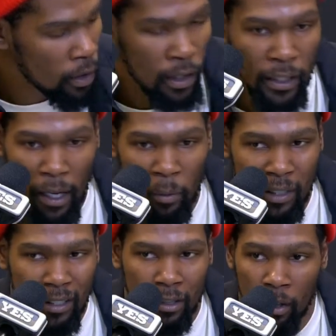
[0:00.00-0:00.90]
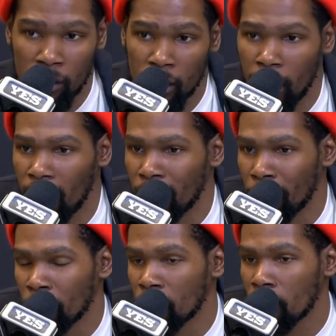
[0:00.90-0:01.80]
Yeah, we just talk the game. I
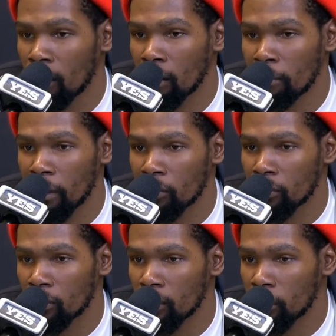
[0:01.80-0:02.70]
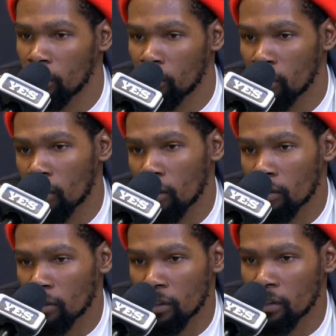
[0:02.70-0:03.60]
won't call it mentoring. I mean, we all
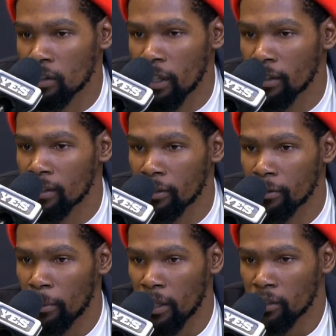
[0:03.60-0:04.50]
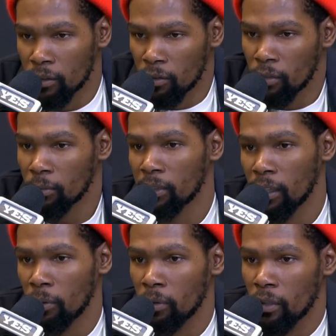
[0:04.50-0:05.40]
just exchanging information. You know what I'm saying?
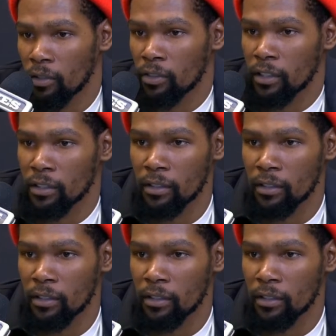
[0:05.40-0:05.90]
We all trying to